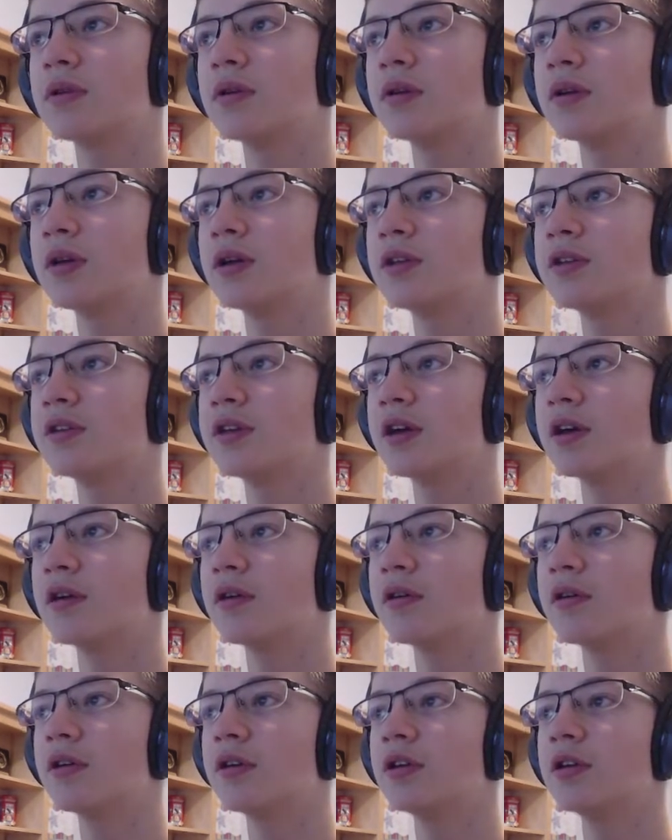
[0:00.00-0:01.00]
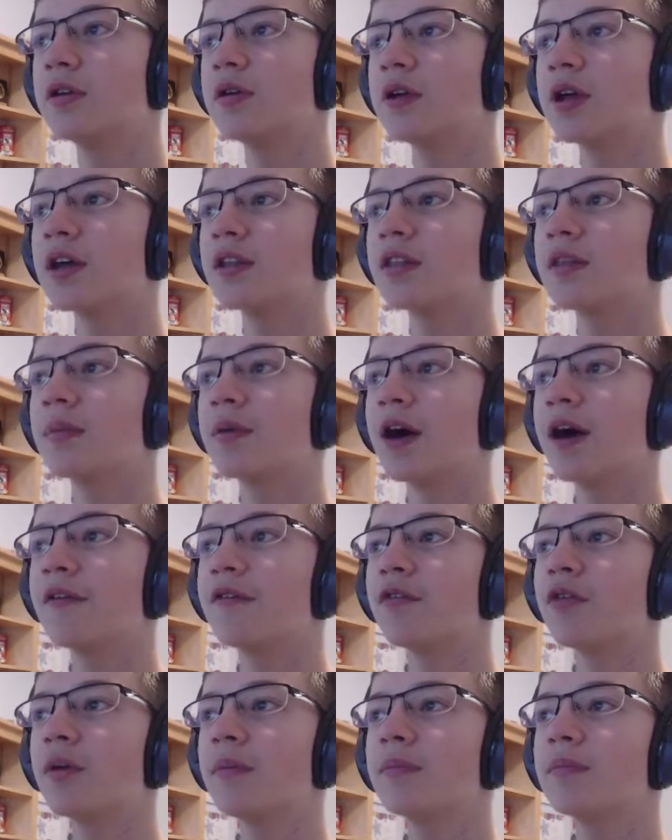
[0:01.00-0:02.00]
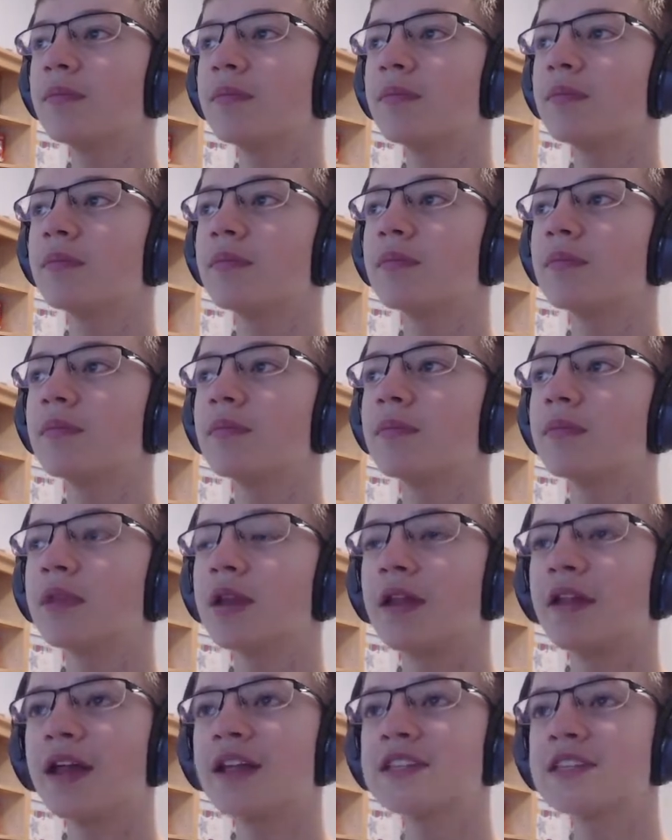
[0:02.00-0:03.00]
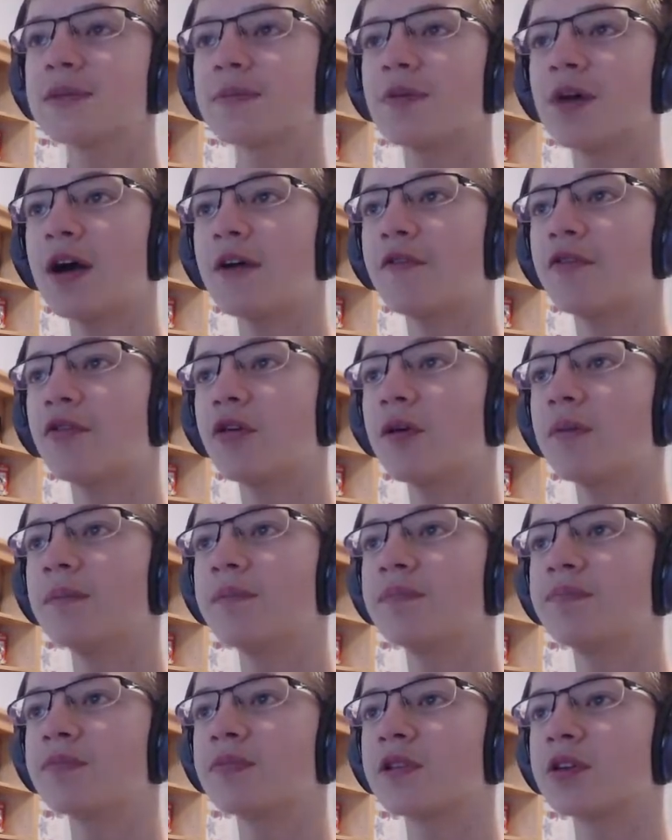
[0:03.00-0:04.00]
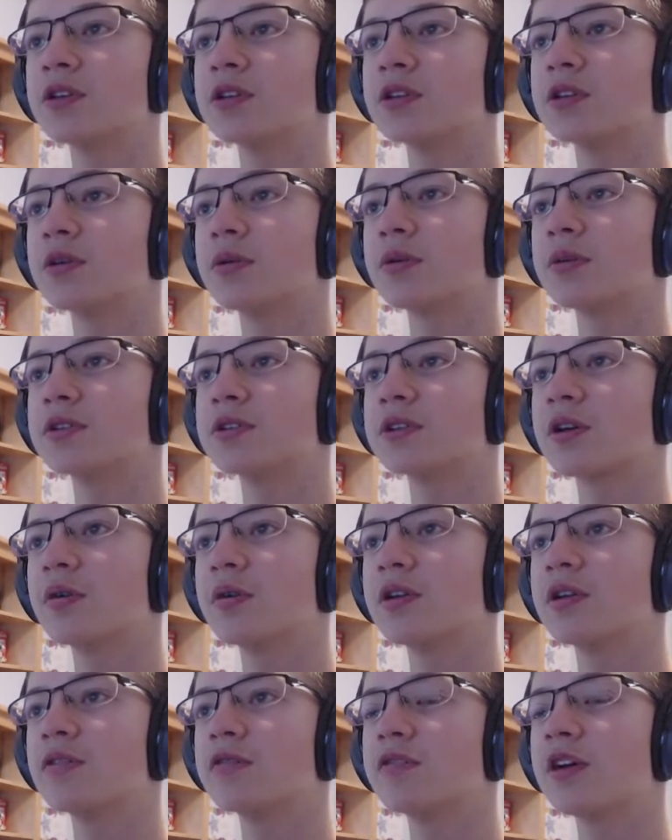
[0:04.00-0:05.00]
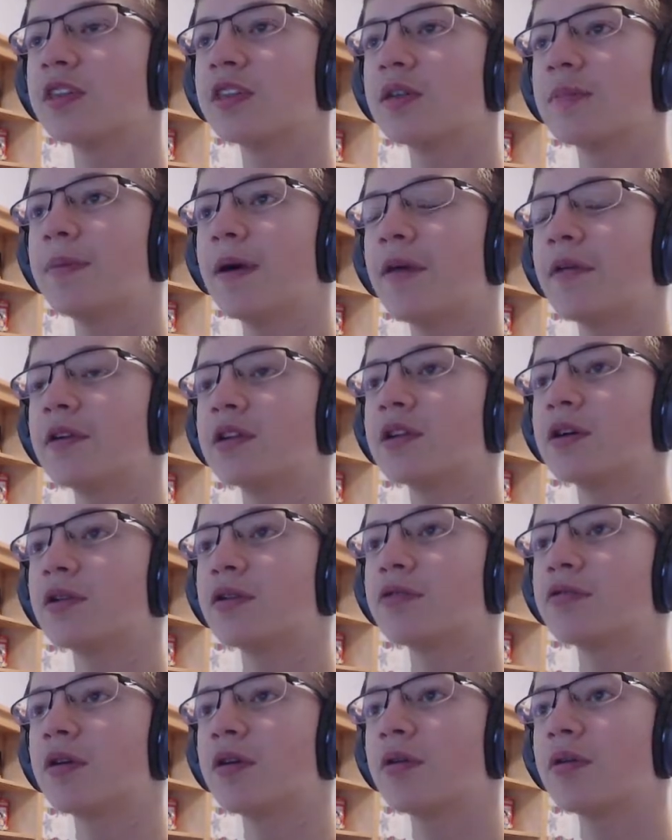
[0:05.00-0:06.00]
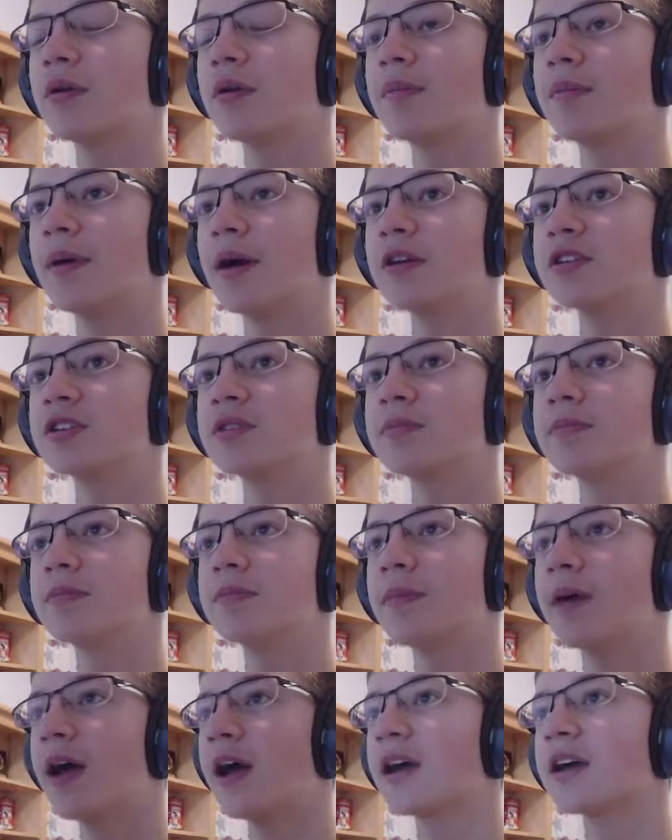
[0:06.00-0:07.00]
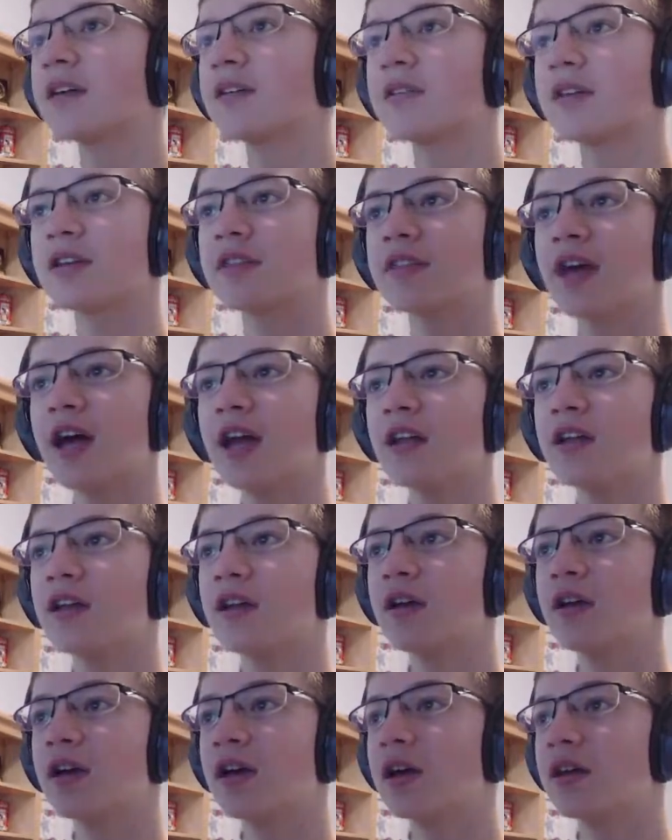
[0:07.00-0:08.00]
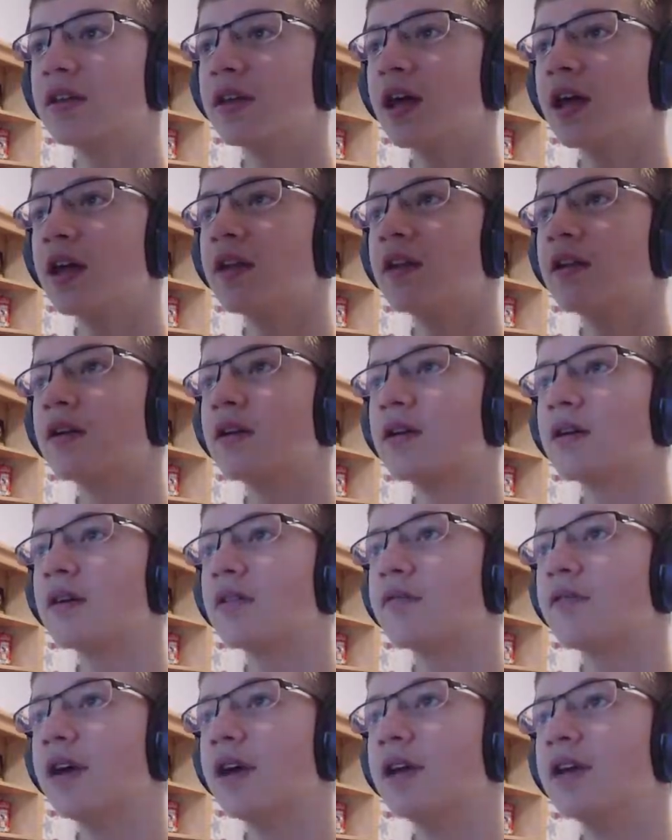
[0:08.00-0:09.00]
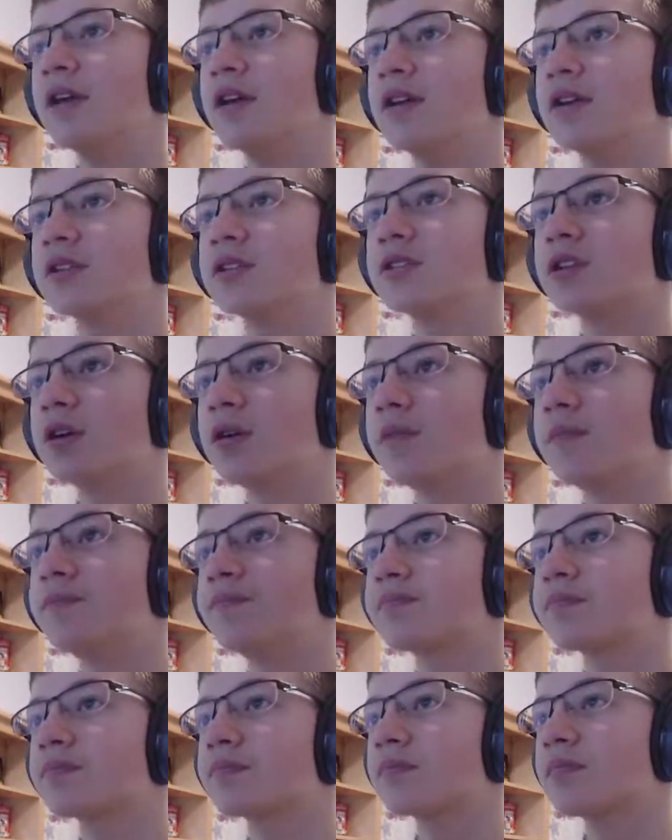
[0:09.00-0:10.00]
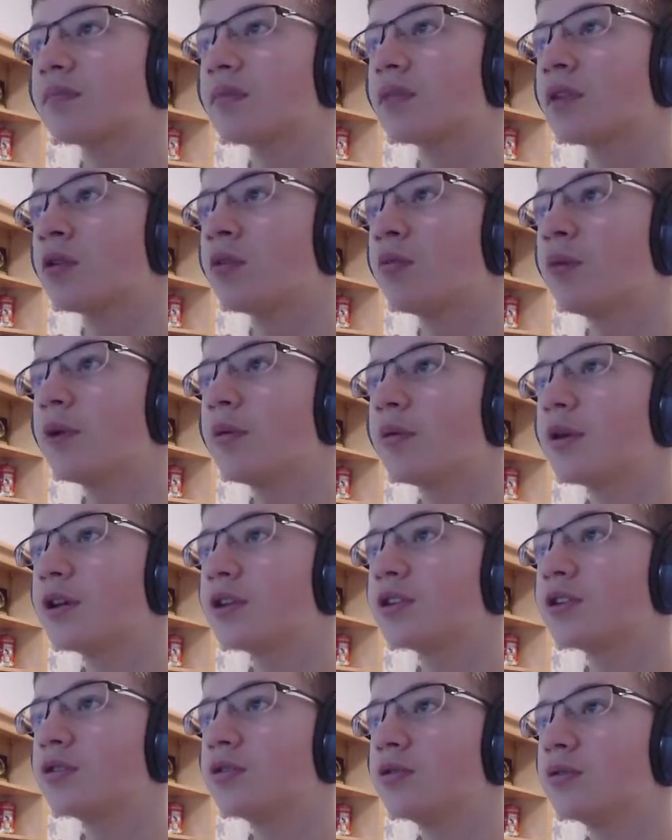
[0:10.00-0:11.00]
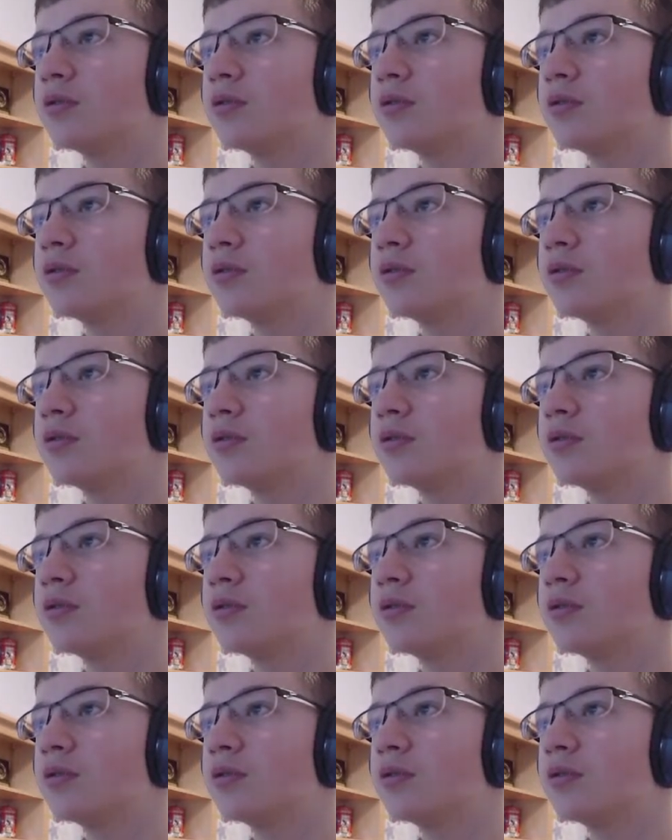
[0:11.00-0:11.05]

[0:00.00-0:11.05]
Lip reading: until you get the platform. Now that's the platform. So we're just going to let the pellet go through and bounce back like that. And then, right. So we want to